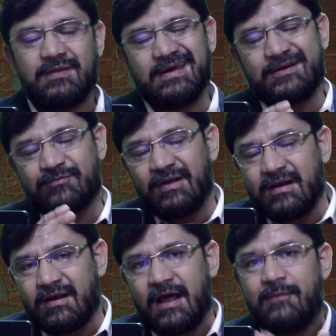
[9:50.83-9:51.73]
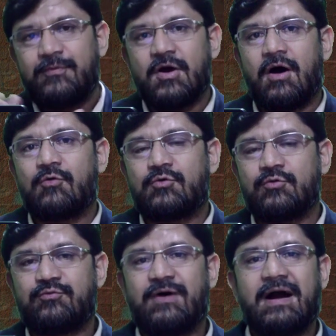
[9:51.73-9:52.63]
it will help you out
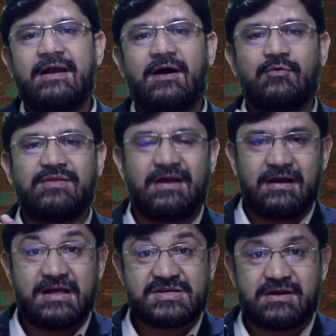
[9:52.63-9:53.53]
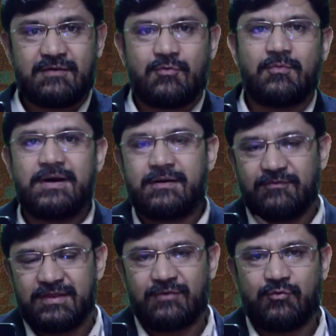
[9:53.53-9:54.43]
to find out the relation of momentum
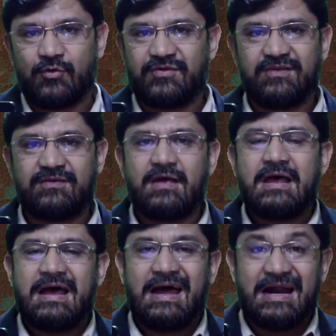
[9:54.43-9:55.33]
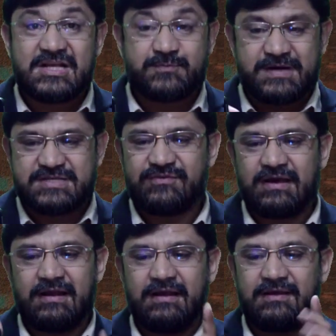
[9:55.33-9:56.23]
with the forces. And
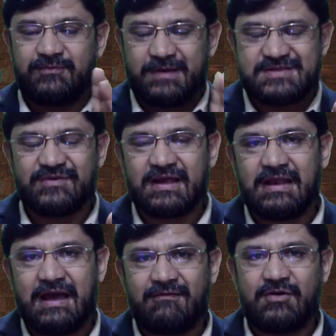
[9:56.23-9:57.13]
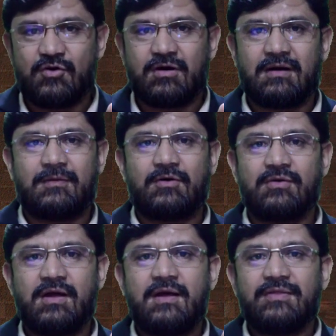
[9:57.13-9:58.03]
specifically I will talk
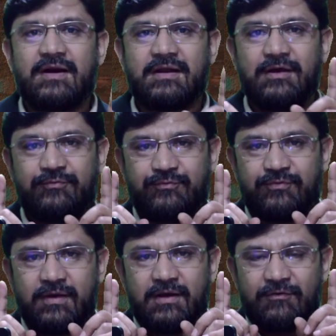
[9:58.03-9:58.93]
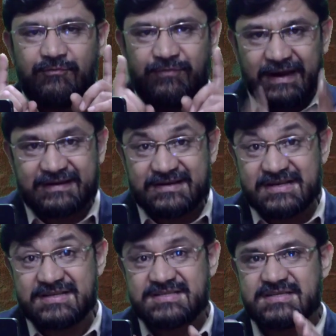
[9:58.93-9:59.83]
about that if
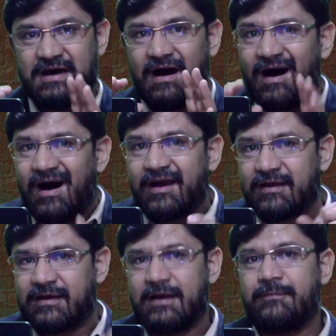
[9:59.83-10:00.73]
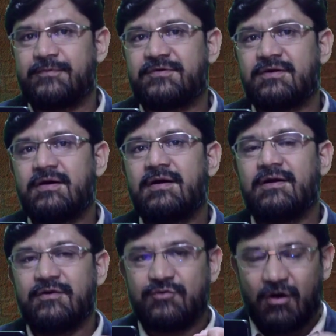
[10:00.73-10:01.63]
vectors are gripped,
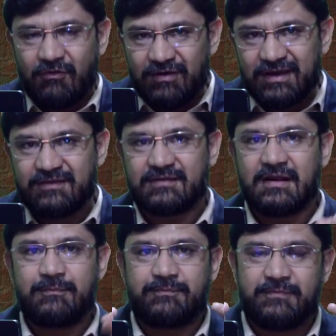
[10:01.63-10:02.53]
resolving is gripped,